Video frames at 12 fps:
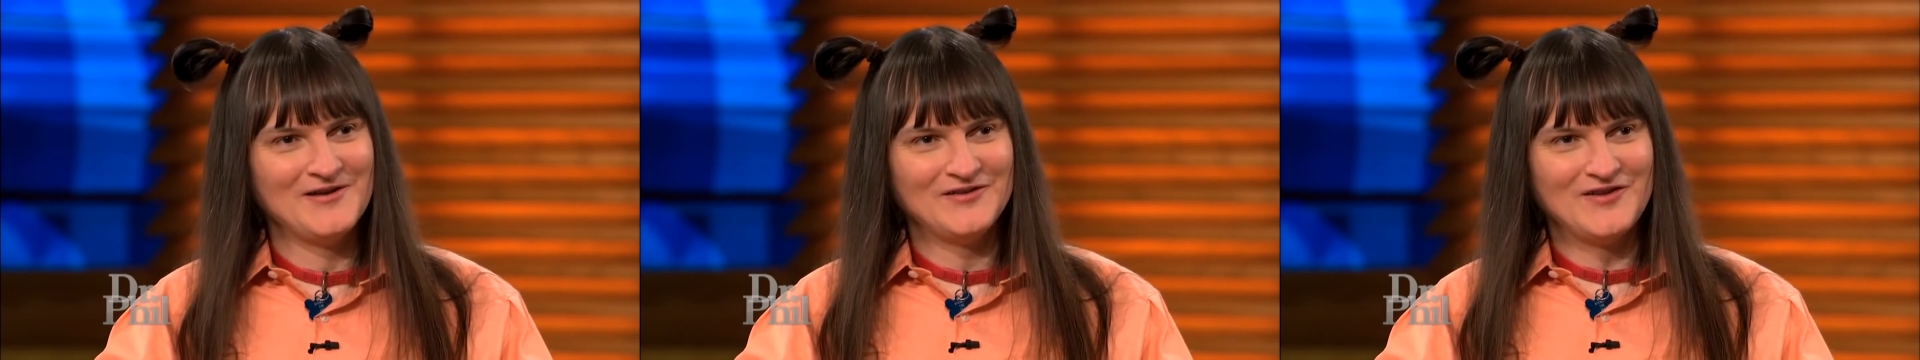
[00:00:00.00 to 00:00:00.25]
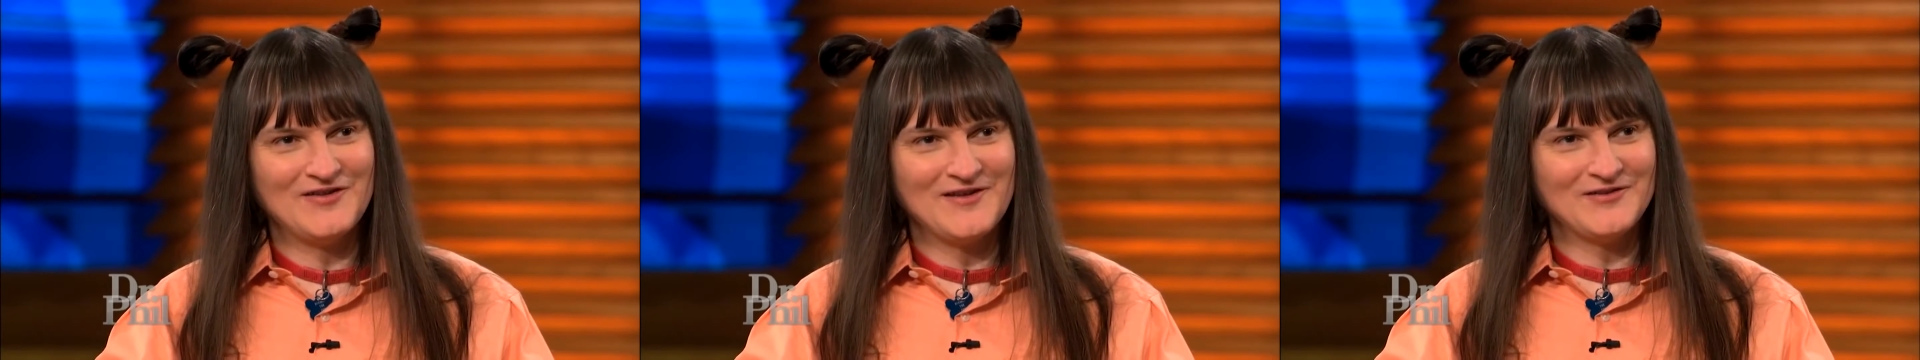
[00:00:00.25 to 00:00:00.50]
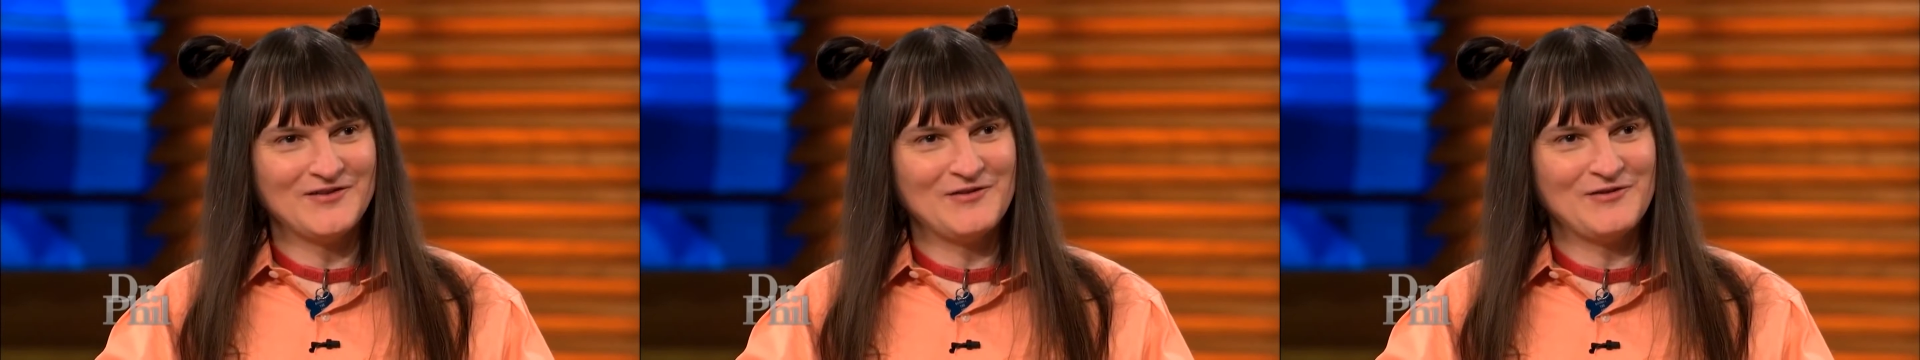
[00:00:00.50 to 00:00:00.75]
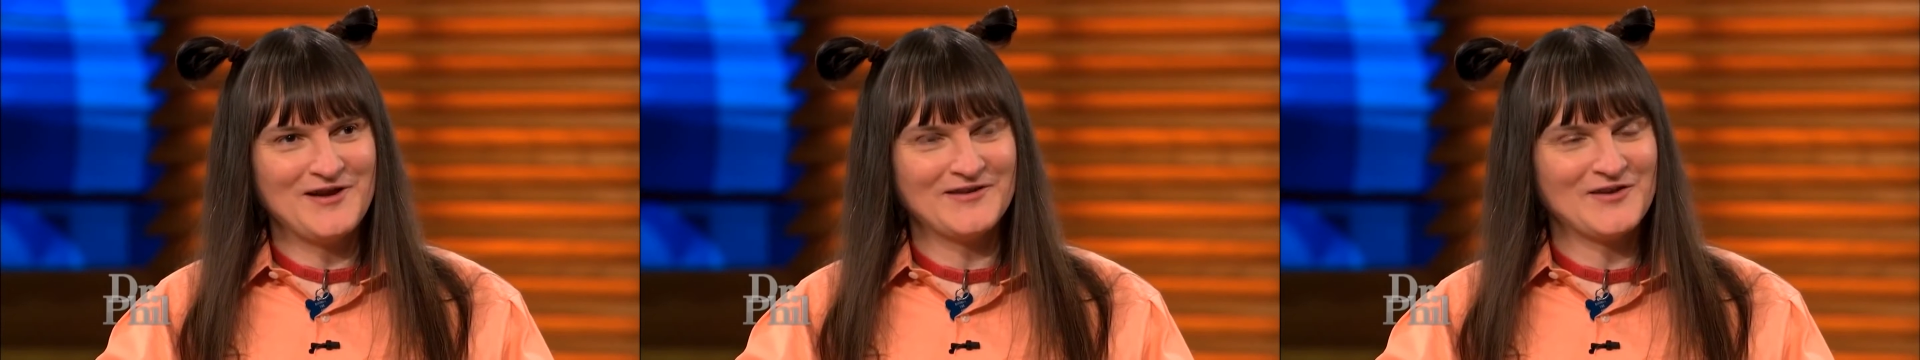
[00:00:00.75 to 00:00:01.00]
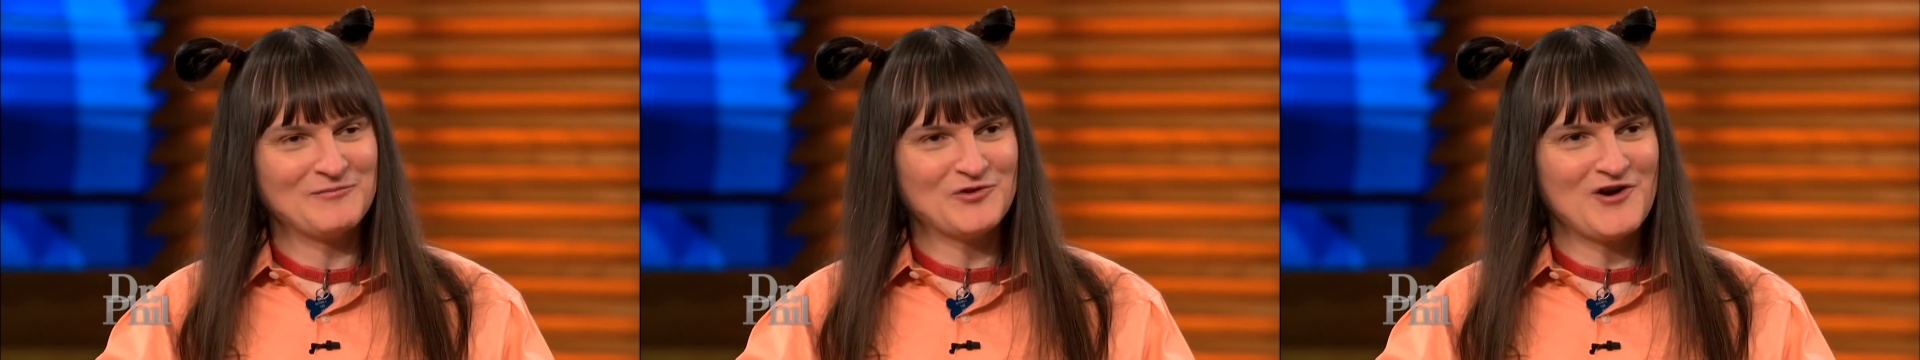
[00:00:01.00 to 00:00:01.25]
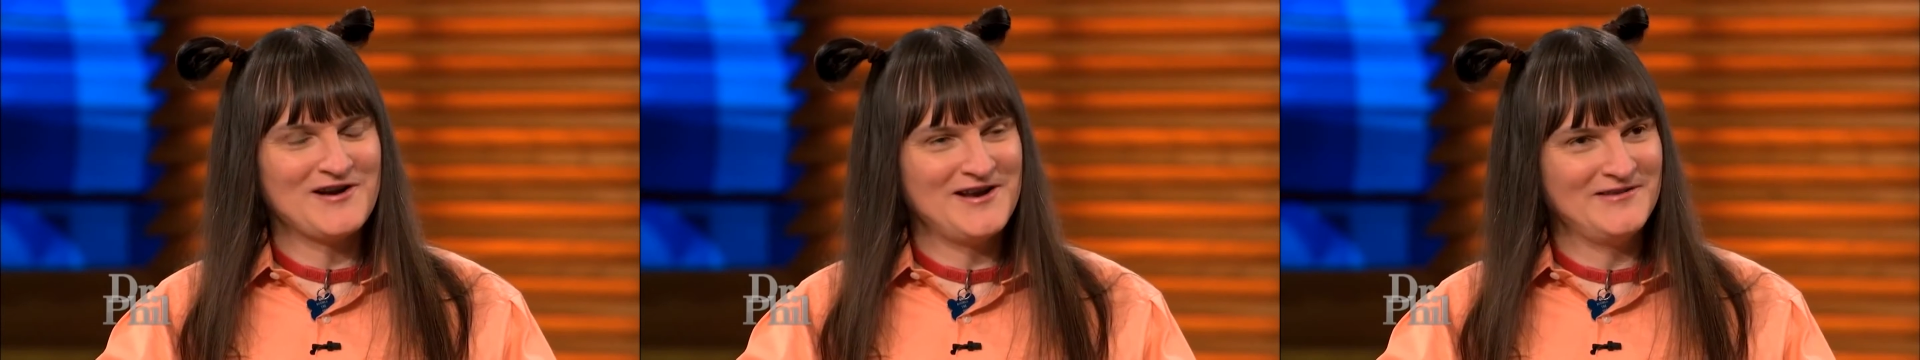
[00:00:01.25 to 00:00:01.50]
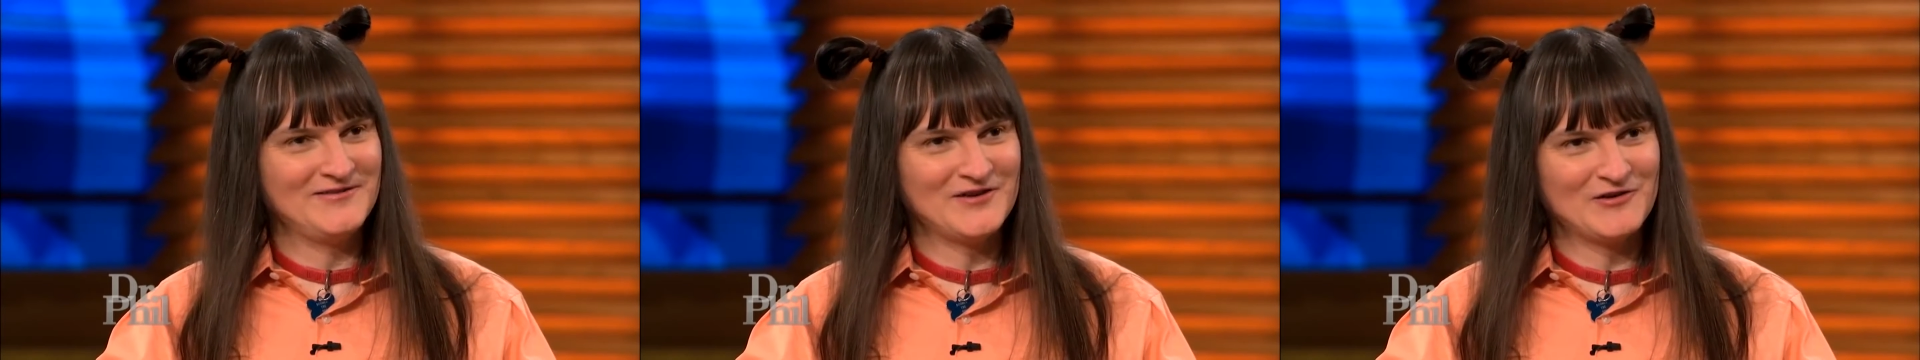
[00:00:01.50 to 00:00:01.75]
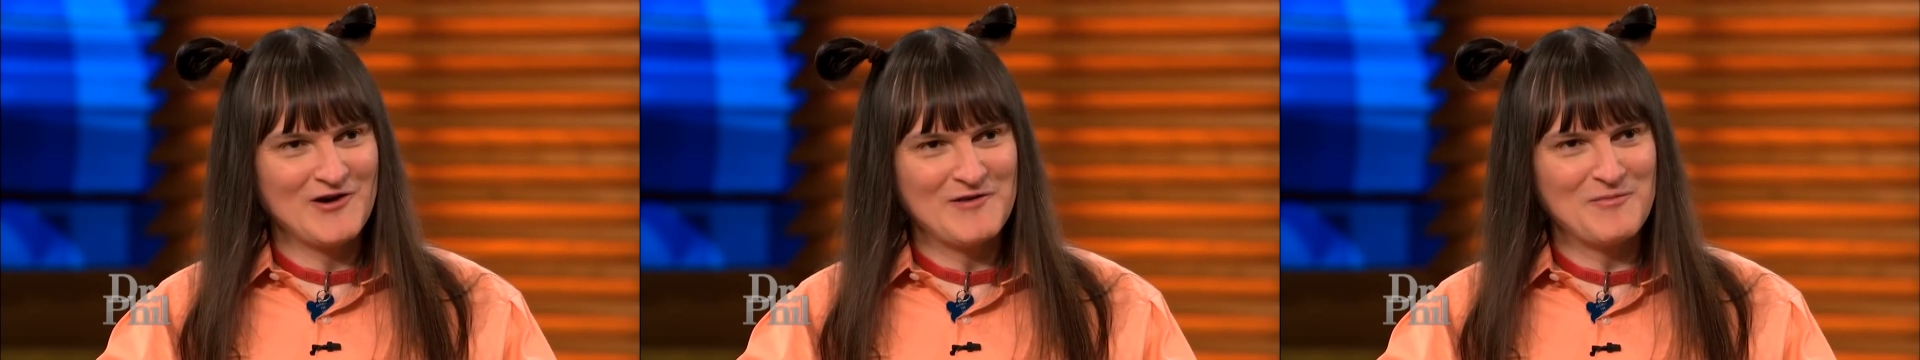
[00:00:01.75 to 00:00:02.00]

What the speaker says: See, that's the thing, is I'm trying to integrate